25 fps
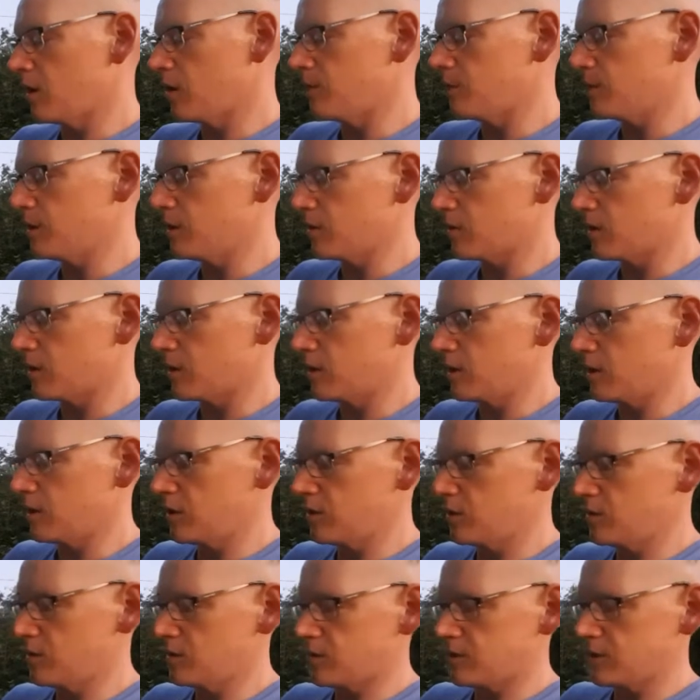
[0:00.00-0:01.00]
you can
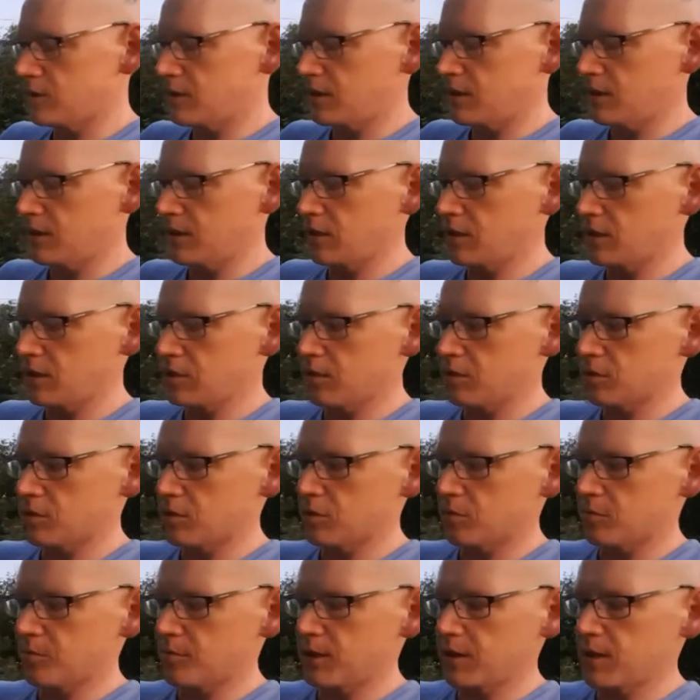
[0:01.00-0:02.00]
use the
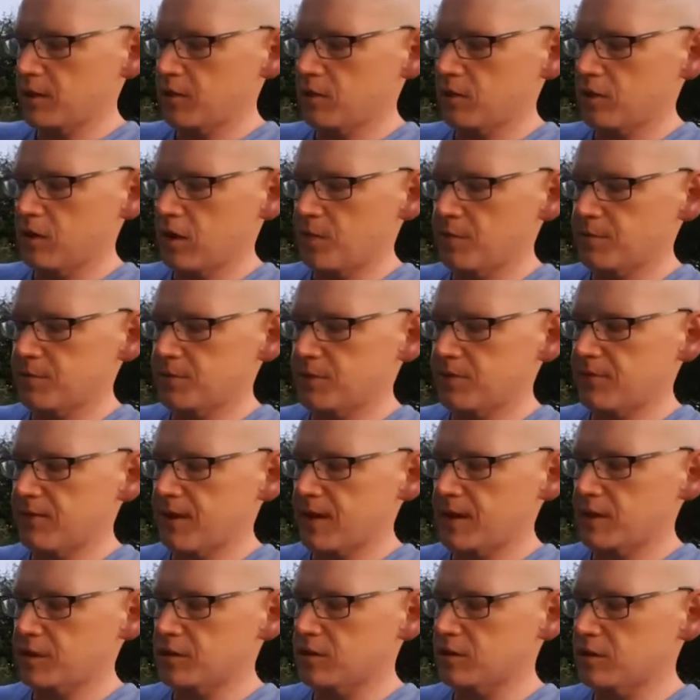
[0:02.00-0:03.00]
submit your
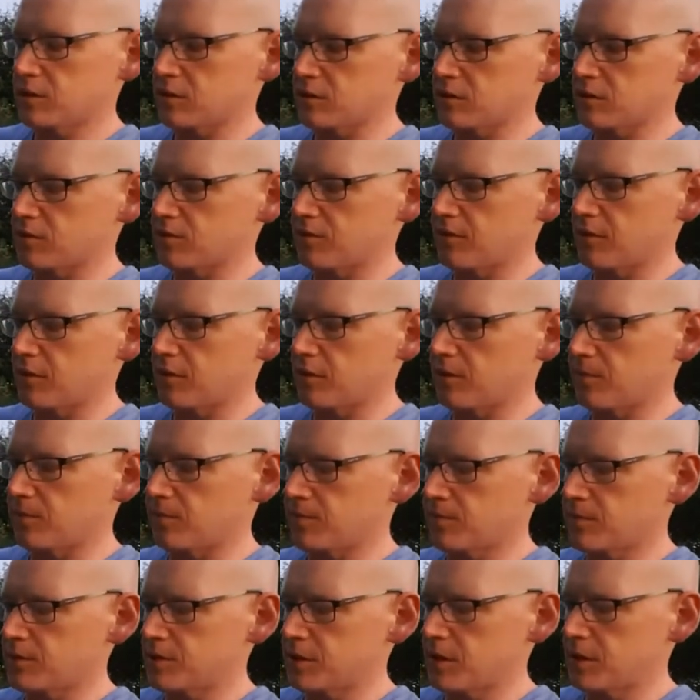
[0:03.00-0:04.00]
observations form.
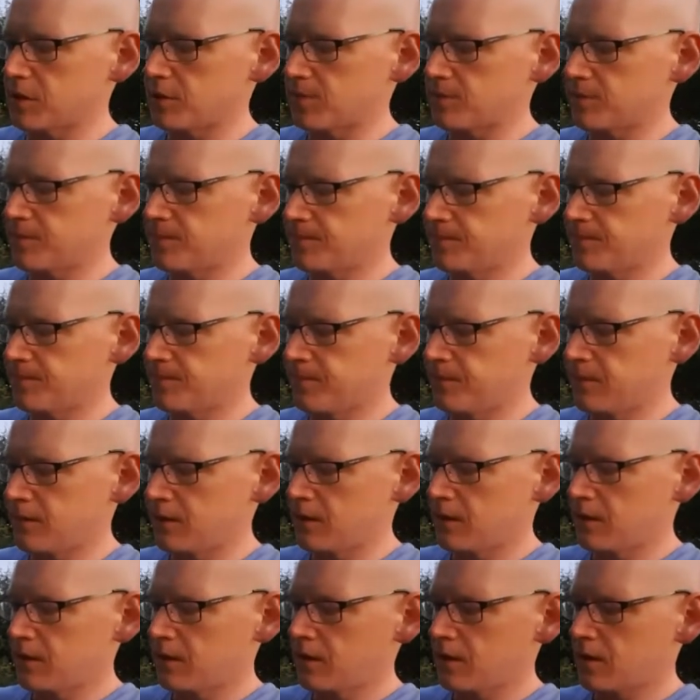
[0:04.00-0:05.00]
So
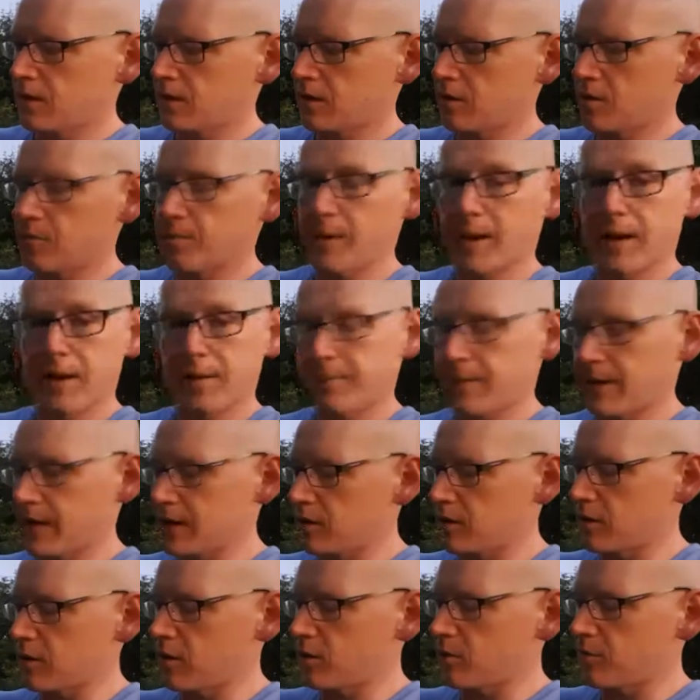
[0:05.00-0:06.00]
back
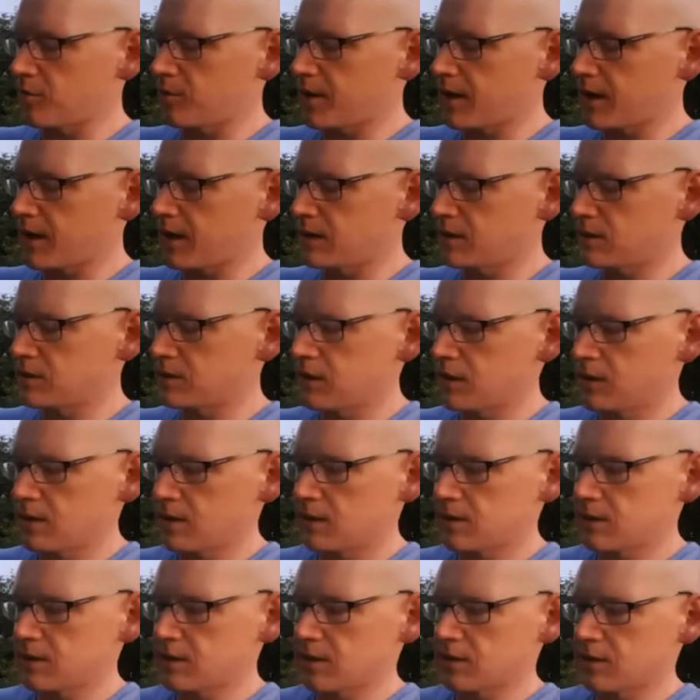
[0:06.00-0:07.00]
on the home page,
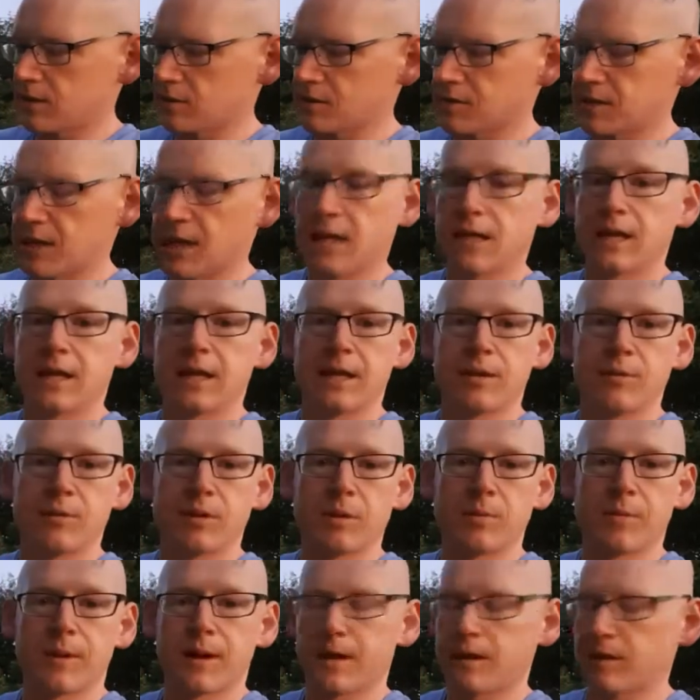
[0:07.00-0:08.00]
this little tile here with
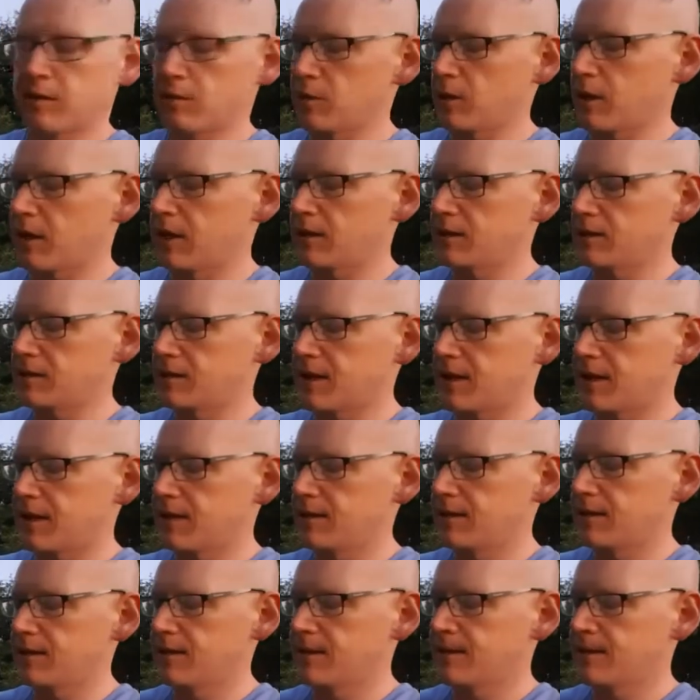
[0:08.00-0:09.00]
the back of the lady's head,